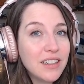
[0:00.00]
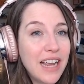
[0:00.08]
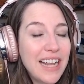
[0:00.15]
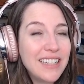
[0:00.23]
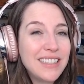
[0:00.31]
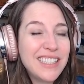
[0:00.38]

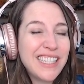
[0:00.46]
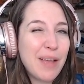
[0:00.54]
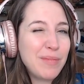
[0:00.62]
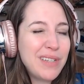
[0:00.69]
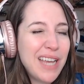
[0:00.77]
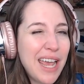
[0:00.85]
And
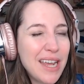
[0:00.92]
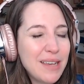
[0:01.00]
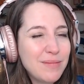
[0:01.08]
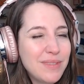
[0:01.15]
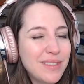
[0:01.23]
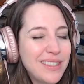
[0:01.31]

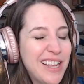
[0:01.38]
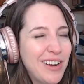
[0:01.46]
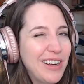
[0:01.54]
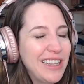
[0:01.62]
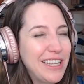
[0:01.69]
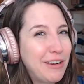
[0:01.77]
sometimes
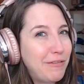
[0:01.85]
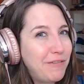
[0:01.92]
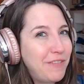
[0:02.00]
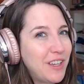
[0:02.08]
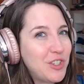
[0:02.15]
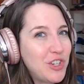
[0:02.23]
they're a little
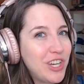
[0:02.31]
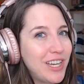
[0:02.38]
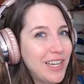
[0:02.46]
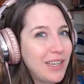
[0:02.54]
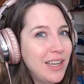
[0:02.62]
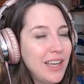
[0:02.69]

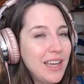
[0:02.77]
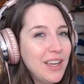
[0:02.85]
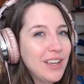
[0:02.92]
fishy,